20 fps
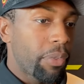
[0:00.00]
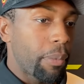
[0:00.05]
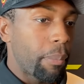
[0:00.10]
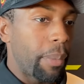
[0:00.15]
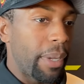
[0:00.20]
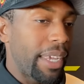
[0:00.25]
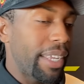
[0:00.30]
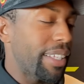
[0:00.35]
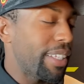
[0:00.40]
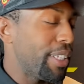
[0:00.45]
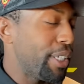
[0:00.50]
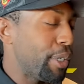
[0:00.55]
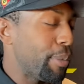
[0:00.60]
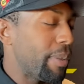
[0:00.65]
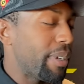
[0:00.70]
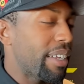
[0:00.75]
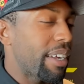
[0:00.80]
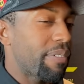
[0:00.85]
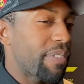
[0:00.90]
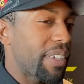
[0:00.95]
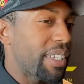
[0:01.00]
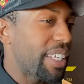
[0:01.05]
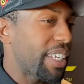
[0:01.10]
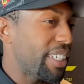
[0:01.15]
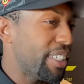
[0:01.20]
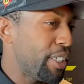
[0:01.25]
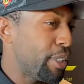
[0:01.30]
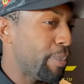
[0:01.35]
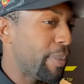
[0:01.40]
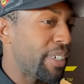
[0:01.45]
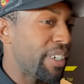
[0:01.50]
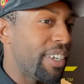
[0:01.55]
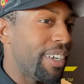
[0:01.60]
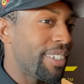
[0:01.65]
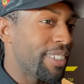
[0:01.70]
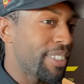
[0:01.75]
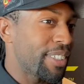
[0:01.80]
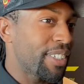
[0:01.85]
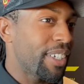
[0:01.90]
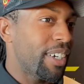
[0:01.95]
being a little bit, I felt like a little bit of an
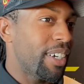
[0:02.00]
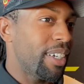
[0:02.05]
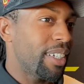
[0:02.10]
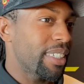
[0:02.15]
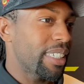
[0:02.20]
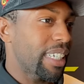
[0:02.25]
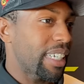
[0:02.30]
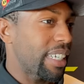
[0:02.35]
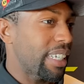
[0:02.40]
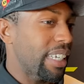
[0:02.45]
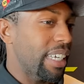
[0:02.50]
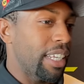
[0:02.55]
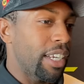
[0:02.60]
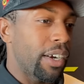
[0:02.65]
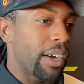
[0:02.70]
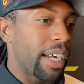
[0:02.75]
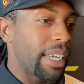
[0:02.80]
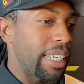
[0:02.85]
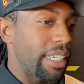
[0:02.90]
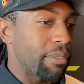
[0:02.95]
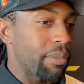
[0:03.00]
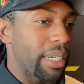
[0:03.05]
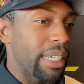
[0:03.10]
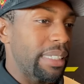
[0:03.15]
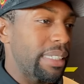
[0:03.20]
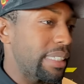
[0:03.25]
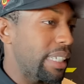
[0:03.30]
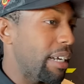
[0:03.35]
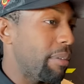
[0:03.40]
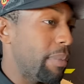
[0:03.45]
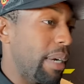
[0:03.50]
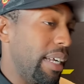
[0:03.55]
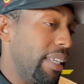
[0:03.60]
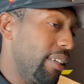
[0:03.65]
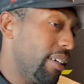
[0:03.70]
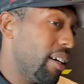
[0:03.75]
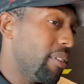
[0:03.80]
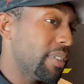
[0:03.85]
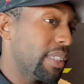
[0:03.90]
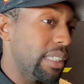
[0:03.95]
underdog. Like, you know, I didn't race that.
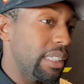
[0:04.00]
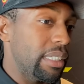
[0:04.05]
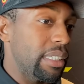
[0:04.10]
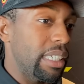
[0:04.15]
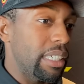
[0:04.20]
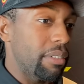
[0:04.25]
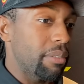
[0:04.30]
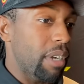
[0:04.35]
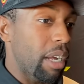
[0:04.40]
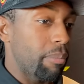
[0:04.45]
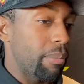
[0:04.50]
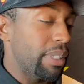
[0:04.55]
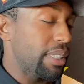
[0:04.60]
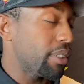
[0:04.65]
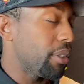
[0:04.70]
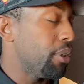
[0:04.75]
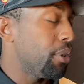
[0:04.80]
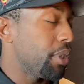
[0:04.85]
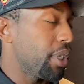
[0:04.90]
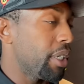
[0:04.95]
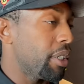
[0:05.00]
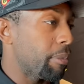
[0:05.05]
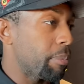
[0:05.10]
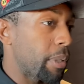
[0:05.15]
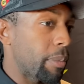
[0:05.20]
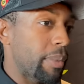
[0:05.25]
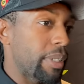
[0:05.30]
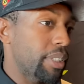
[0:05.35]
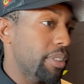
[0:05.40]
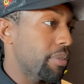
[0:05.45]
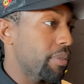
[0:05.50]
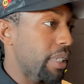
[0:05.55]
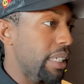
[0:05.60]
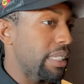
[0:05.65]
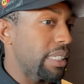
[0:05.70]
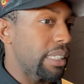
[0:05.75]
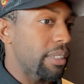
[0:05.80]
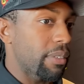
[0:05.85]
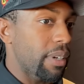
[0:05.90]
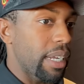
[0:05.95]
I missed a whole year pretty much of
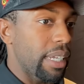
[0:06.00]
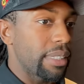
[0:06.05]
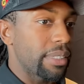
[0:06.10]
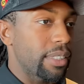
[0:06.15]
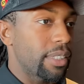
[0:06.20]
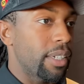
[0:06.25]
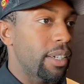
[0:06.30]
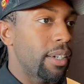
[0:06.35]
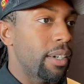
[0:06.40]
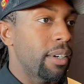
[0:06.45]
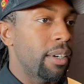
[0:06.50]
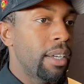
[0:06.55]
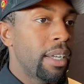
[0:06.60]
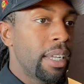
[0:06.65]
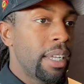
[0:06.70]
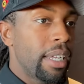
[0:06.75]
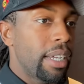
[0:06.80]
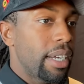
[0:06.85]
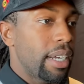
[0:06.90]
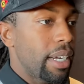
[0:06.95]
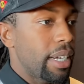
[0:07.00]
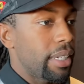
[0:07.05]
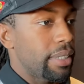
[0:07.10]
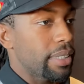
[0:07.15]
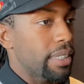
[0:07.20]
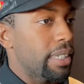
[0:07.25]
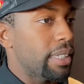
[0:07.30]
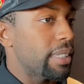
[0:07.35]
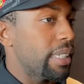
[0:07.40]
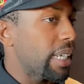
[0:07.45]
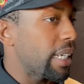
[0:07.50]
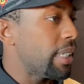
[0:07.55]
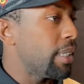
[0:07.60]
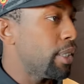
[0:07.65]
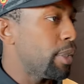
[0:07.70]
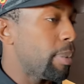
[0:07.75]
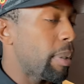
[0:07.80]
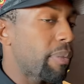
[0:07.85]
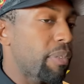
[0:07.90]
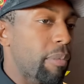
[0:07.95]
racing, right? So it's gonna take a
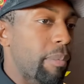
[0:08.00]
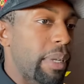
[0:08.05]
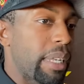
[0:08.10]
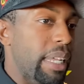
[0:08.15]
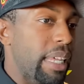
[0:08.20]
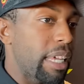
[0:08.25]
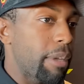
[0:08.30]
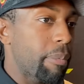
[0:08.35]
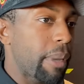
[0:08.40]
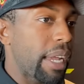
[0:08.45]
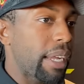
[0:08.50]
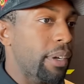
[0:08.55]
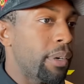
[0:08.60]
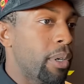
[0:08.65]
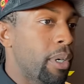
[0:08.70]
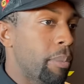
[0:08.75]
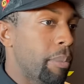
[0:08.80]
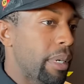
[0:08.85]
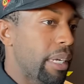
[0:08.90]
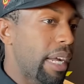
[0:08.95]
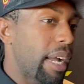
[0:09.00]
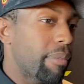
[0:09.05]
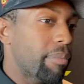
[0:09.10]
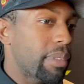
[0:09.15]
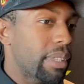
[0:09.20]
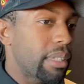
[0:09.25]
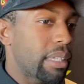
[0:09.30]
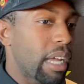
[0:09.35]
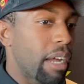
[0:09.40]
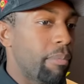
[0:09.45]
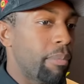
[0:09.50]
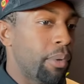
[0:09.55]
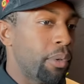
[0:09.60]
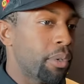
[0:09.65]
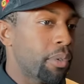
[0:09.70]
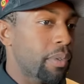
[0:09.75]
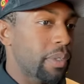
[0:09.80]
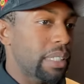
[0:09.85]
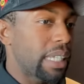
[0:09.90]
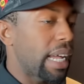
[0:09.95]
little bit for me to get back on, but I'm
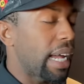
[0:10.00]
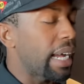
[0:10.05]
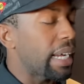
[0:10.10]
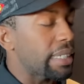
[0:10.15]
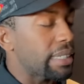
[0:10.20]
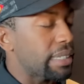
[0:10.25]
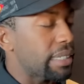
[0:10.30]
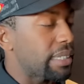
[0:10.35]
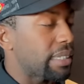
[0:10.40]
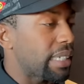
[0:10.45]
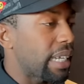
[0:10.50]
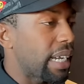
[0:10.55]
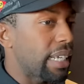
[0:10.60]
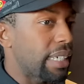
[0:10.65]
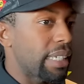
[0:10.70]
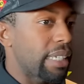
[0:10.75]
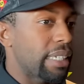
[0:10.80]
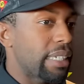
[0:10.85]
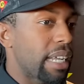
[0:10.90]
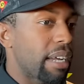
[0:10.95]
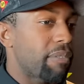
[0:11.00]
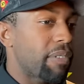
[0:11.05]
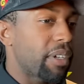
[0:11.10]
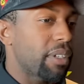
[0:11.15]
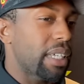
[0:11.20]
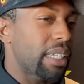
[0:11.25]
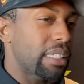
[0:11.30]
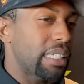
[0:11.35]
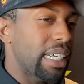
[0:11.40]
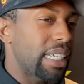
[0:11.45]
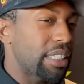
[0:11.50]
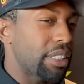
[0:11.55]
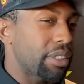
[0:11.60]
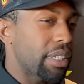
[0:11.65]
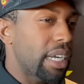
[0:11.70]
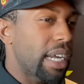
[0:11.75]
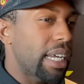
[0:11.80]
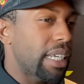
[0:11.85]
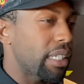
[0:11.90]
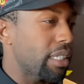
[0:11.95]
more relaxed, excited. I felt like last year
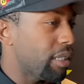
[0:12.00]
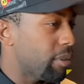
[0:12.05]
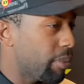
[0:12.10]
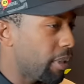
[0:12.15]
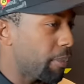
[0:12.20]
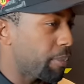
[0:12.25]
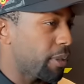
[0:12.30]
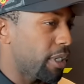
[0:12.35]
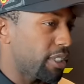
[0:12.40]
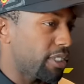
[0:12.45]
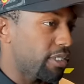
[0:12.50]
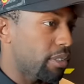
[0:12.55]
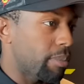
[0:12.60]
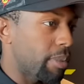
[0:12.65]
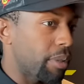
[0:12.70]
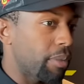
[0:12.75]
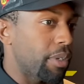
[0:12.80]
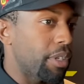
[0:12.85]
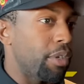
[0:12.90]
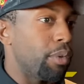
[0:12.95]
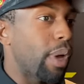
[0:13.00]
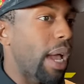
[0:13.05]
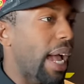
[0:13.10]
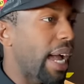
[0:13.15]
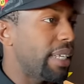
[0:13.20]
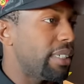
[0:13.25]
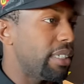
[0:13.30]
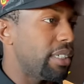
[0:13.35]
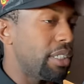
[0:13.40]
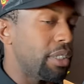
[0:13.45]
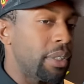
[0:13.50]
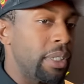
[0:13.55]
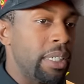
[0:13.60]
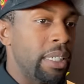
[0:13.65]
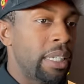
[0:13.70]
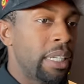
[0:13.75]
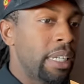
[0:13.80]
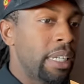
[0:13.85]
I had a little bit of pressure on me where you had to do it.